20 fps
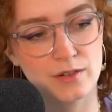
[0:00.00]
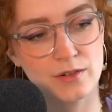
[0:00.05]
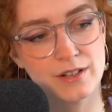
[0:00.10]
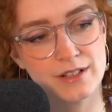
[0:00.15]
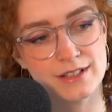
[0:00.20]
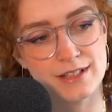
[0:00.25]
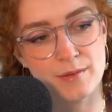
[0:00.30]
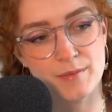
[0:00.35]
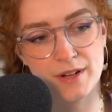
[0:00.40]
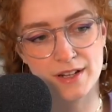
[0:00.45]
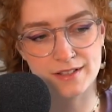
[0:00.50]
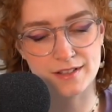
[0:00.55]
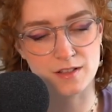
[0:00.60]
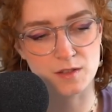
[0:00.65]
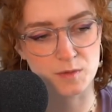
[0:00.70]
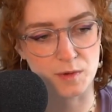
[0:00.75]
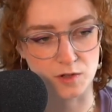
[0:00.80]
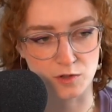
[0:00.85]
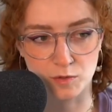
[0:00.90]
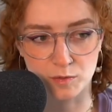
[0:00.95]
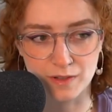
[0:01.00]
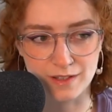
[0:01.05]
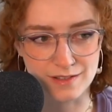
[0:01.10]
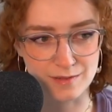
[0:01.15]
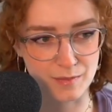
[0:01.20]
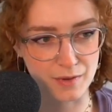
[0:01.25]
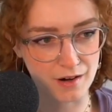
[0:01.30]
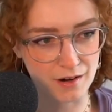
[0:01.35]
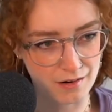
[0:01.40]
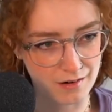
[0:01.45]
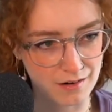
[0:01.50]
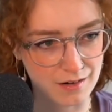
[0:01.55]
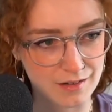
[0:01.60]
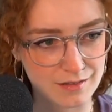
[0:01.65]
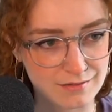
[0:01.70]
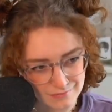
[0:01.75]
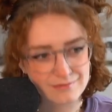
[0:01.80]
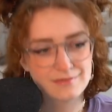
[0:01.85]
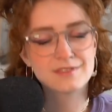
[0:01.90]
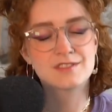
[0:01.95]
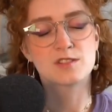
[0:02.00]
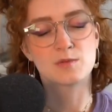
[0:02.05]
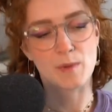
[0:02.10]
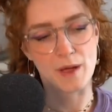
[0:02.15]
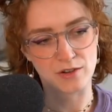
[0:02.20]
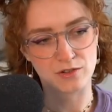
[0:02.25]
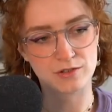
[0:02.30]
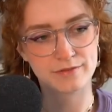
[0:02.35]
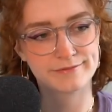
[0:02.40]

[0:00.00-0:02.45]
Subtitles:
Taurus demon has a special place in my heart. Smash.